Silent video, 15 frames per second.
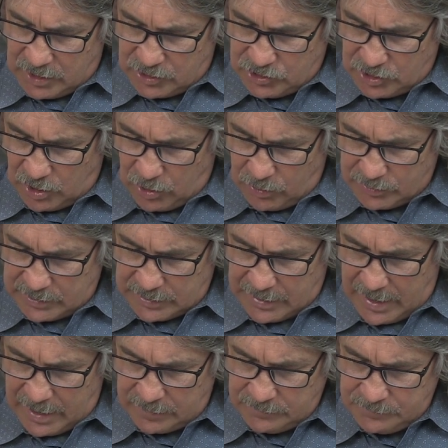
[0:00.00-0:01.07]

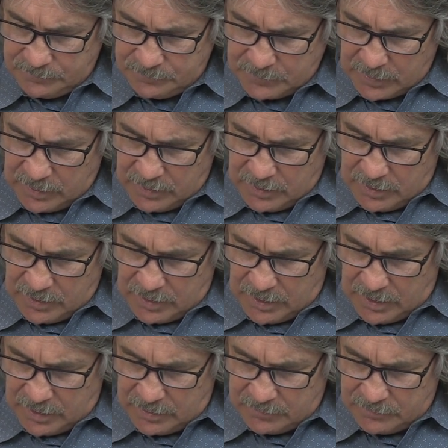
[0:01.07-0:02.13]
Jehohanan,
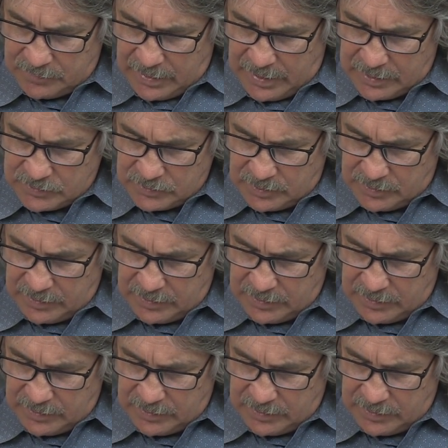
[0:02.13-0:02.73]
Azariah,